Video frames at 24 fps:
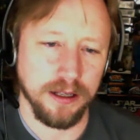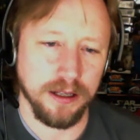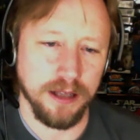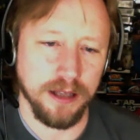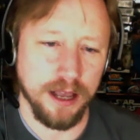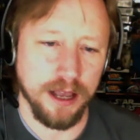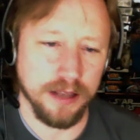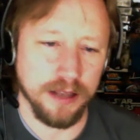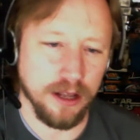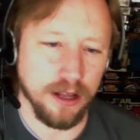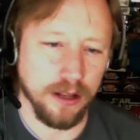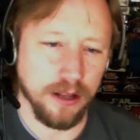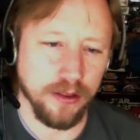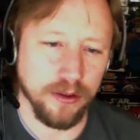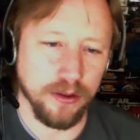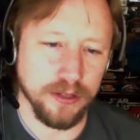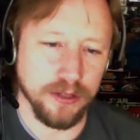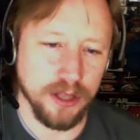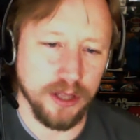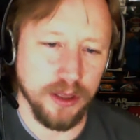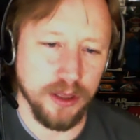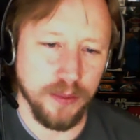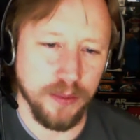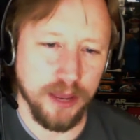Has all of those
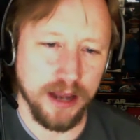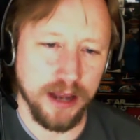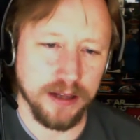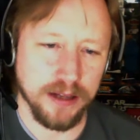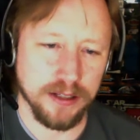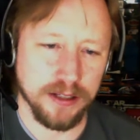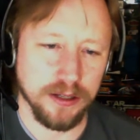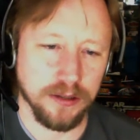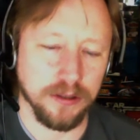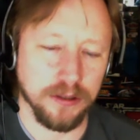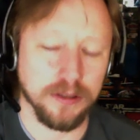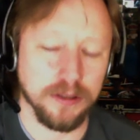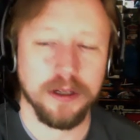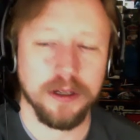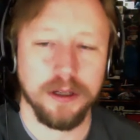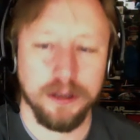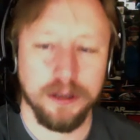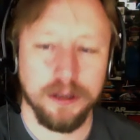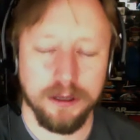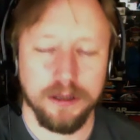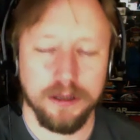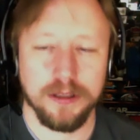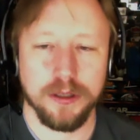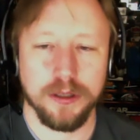on the back, so
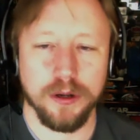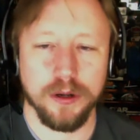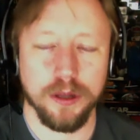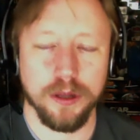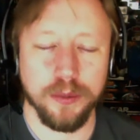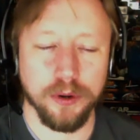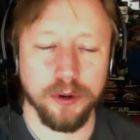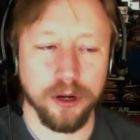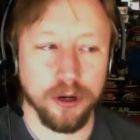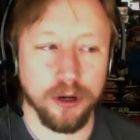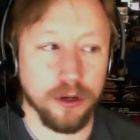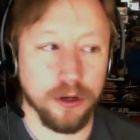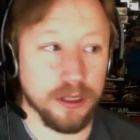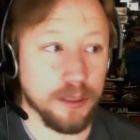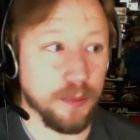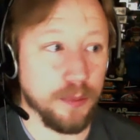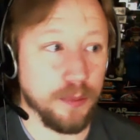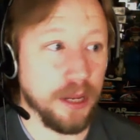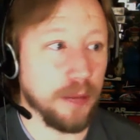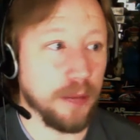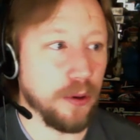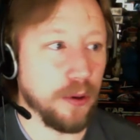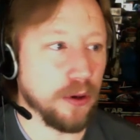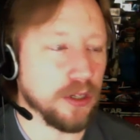it's really pretty cool. It's a
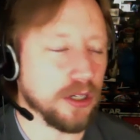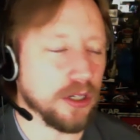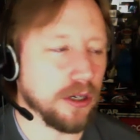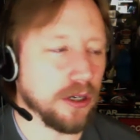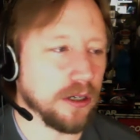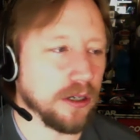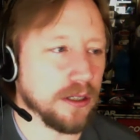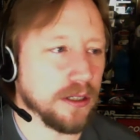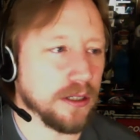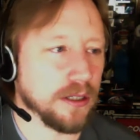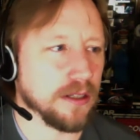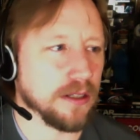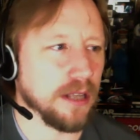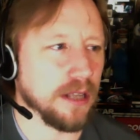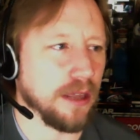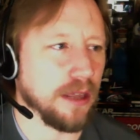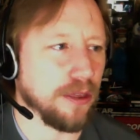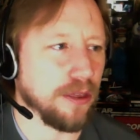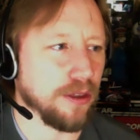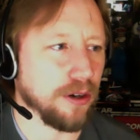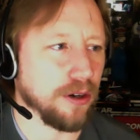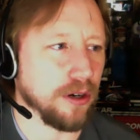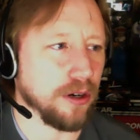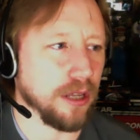big poster. It's like
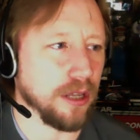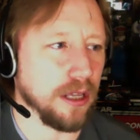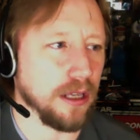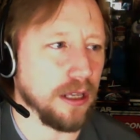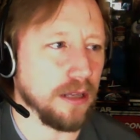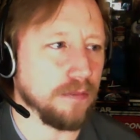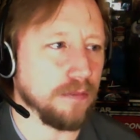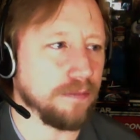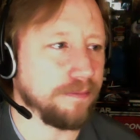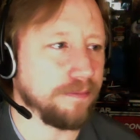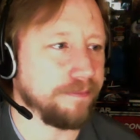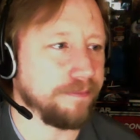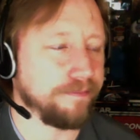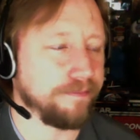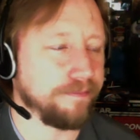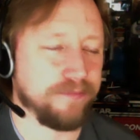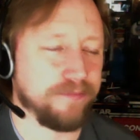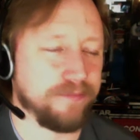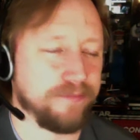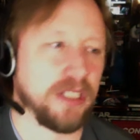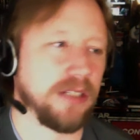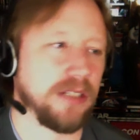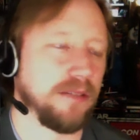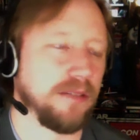
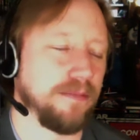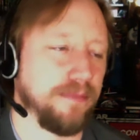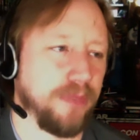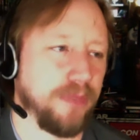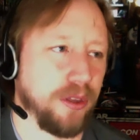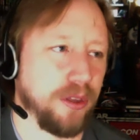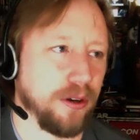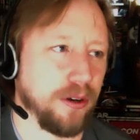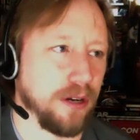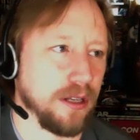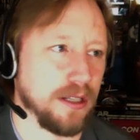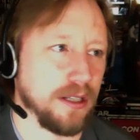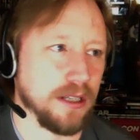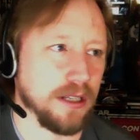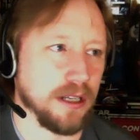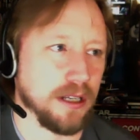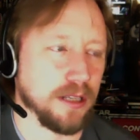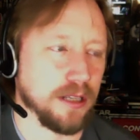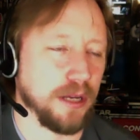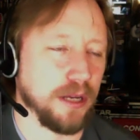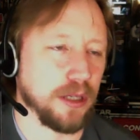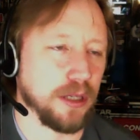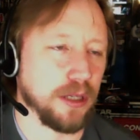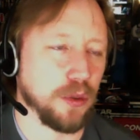36
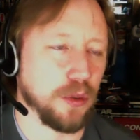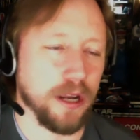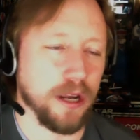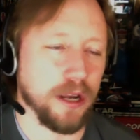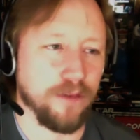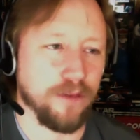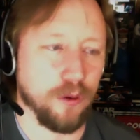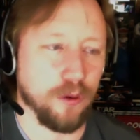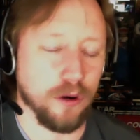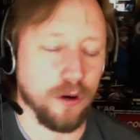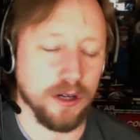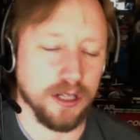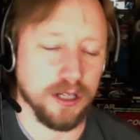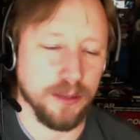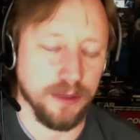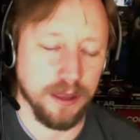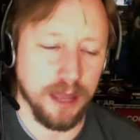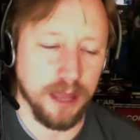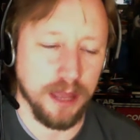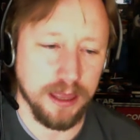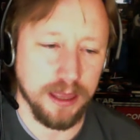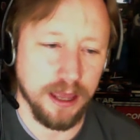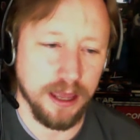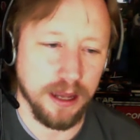by 24, something
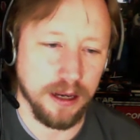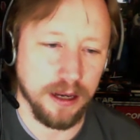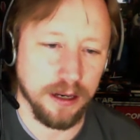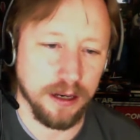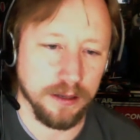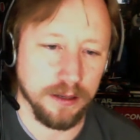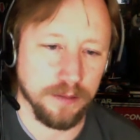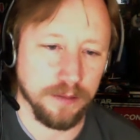like that.